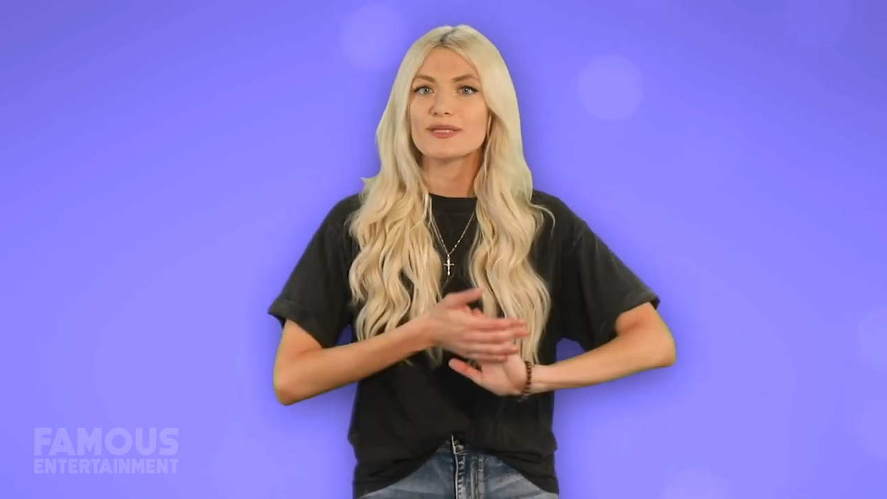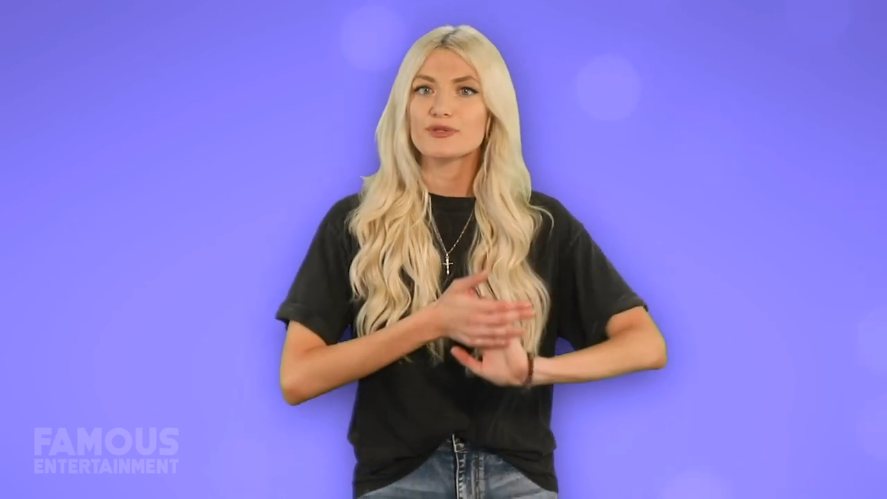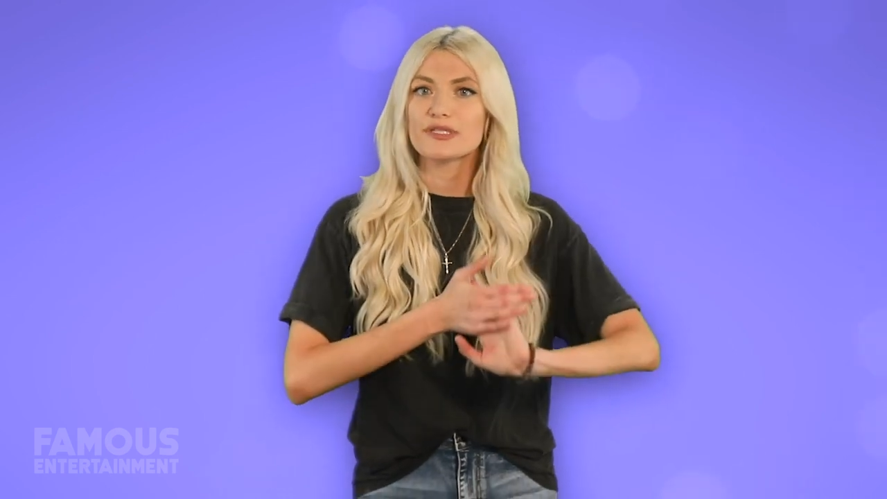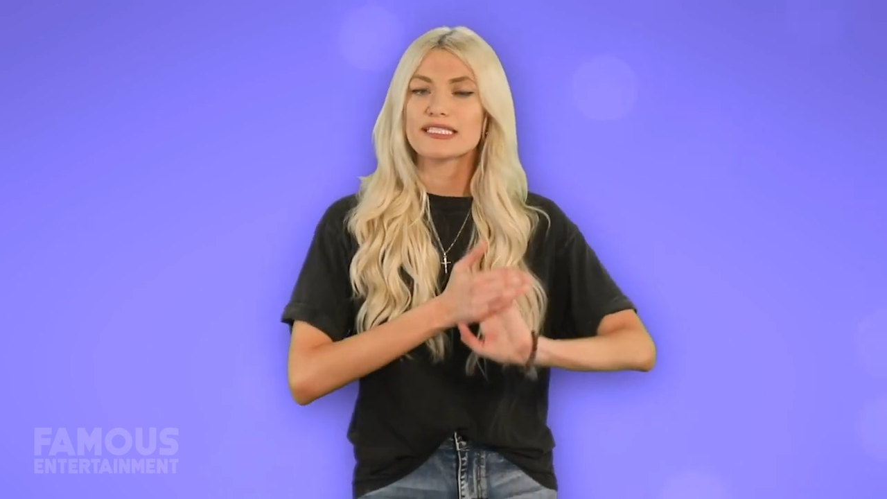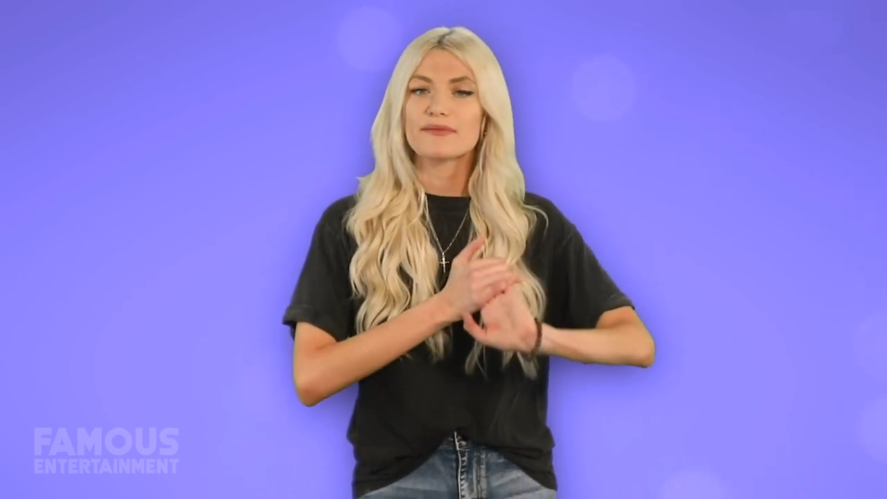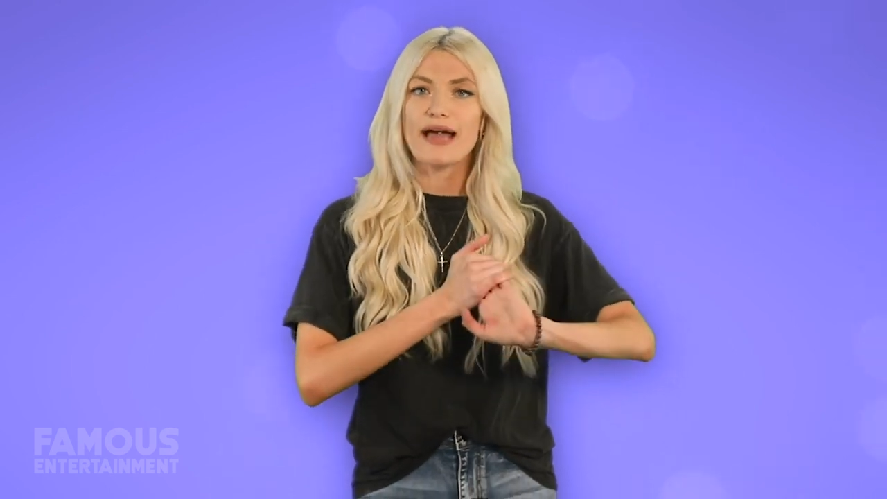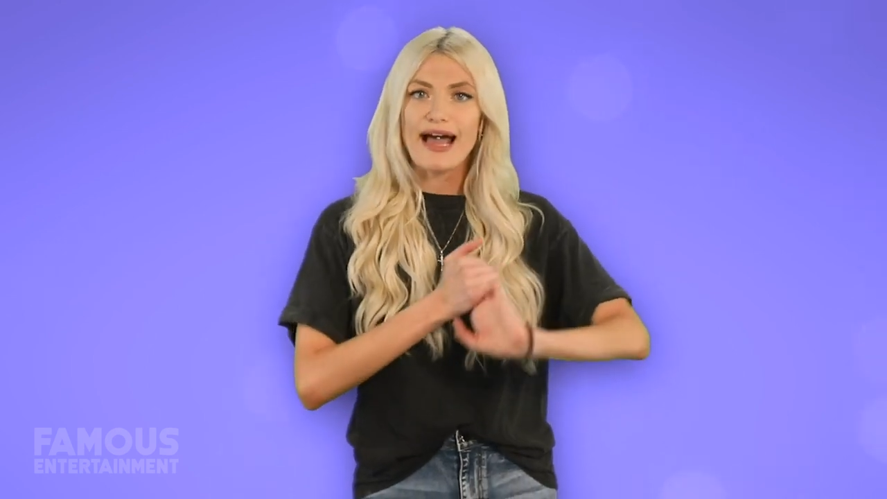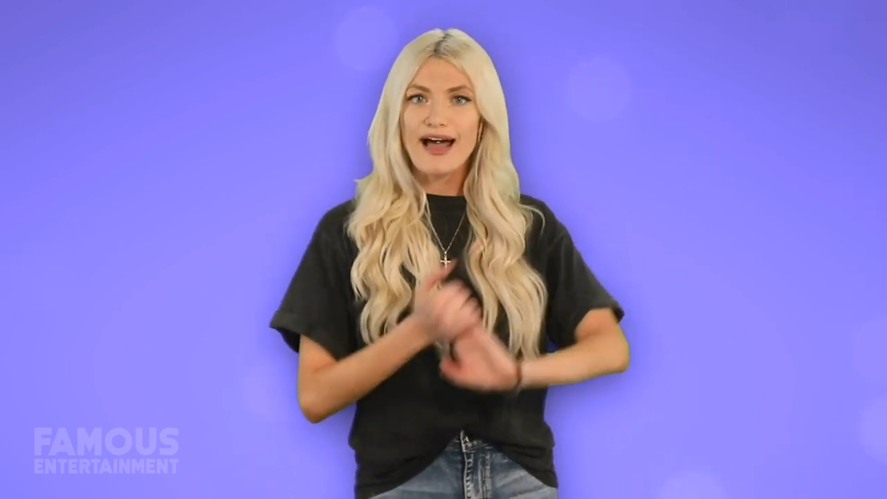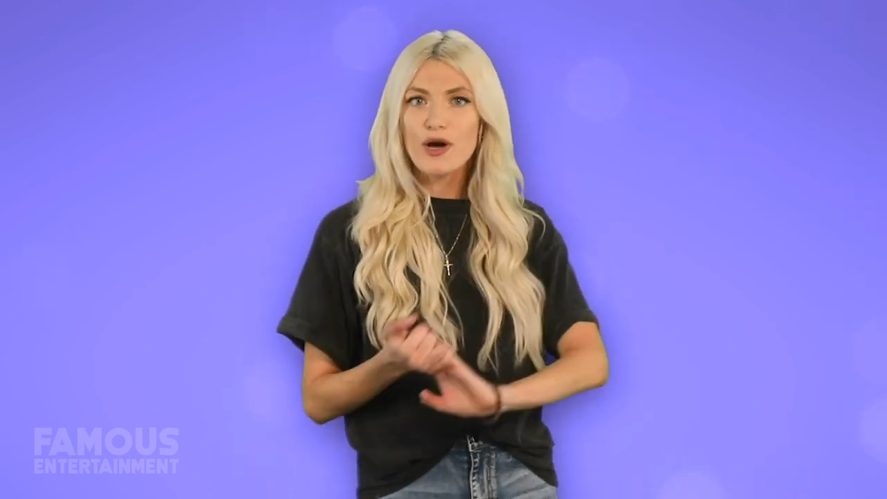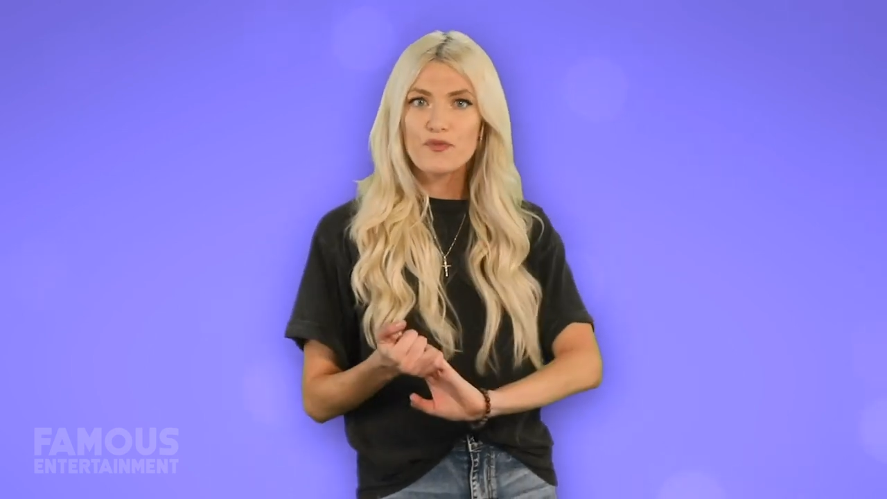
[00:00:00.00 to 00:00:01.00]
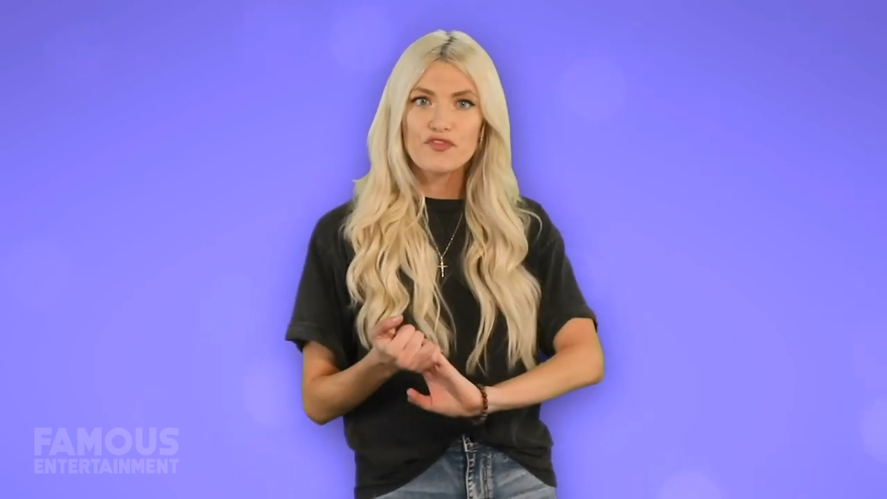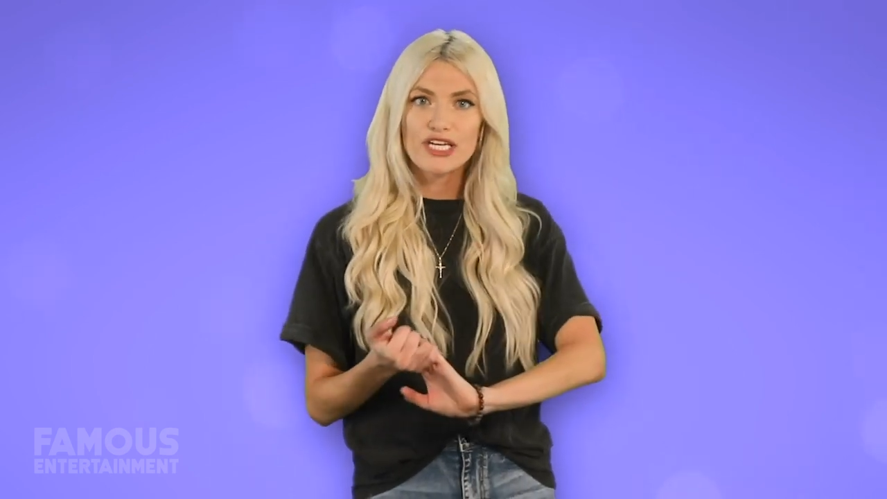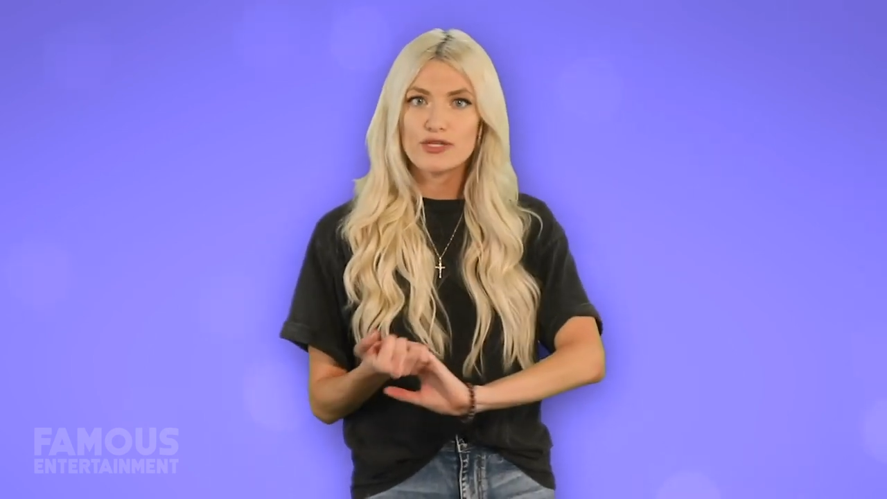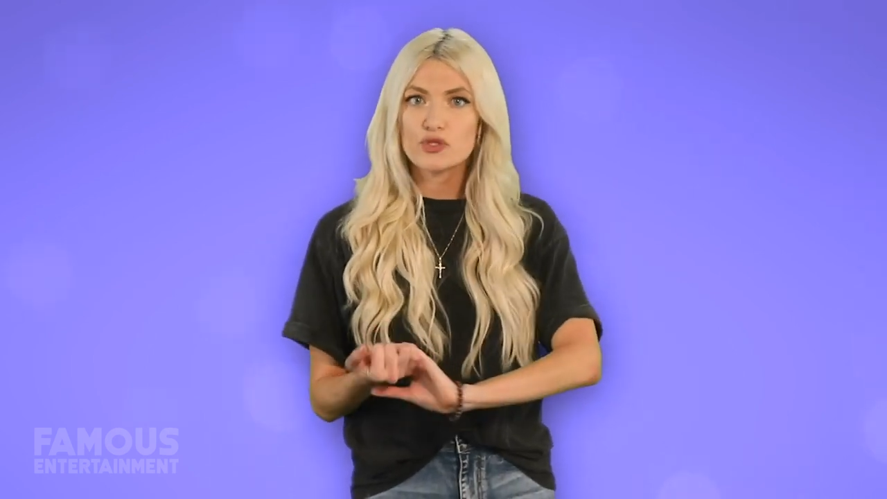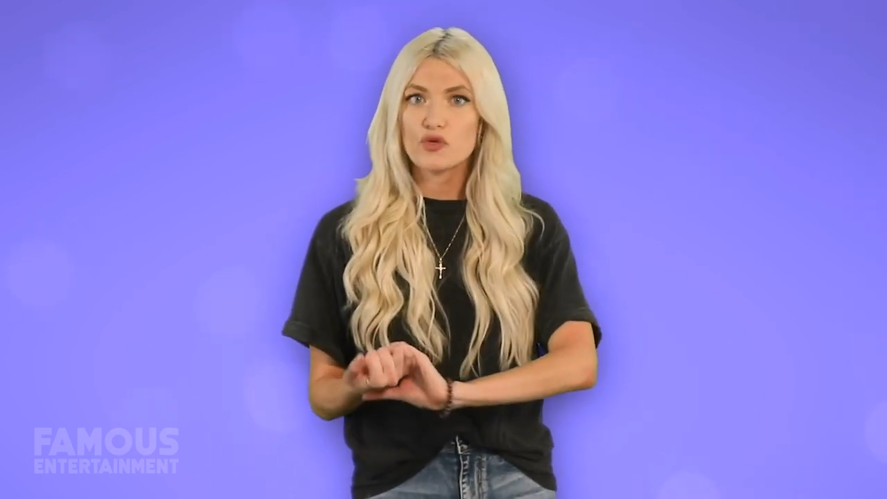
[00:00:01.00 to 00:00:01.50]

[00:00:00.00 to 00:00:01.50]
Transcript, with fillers: and I'm doing some at-home videos,